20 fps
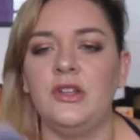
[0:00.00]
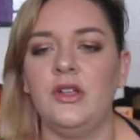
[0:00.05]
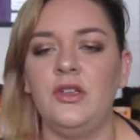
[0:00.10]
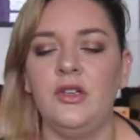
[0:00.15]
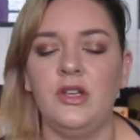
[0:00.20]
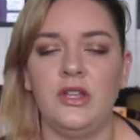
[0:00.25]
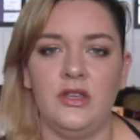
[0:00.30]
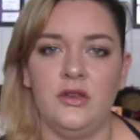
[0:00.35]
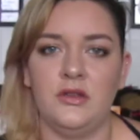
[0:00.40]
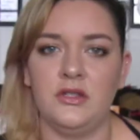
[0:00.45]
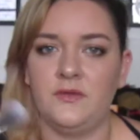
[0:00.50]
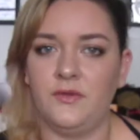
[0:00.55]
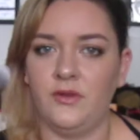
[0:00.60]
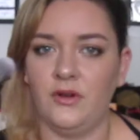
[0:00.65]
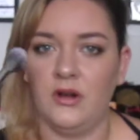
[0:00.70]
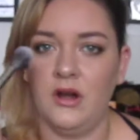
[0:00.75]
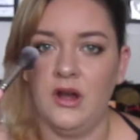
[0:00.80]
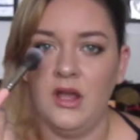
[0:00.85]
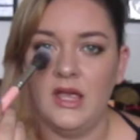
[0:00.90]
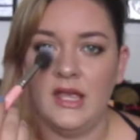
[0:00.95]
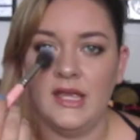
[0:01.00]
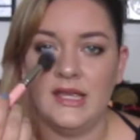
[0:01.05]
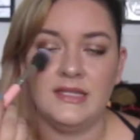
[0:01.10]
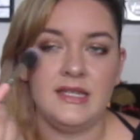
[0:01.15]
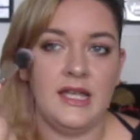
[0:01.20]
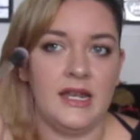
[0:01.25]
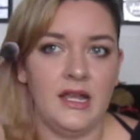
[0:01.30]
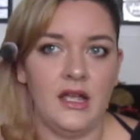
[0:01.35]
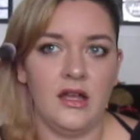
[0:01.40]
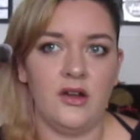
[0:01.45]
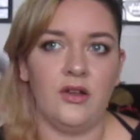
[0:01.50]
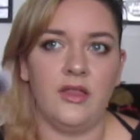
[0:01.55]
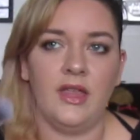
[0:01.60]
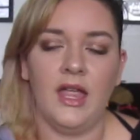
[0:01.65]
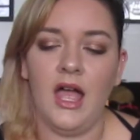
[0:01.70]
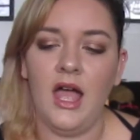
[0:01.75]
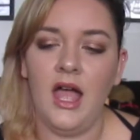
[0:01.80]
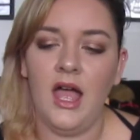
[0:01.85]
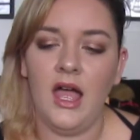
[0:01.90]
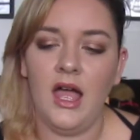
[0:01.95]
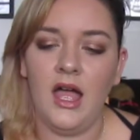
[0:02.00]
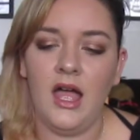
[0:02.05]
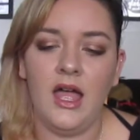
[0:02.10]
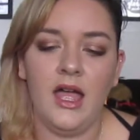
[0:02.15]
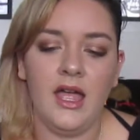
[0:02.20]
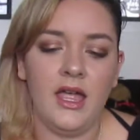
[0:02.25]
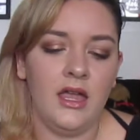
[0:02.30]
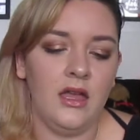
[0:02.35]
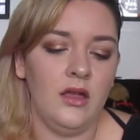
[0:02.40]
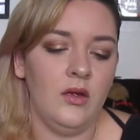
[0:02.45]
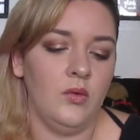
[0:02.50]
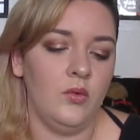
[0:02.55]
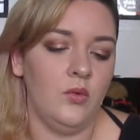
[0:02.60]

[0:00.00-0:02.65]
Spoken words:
you know, you could use for setting under the eye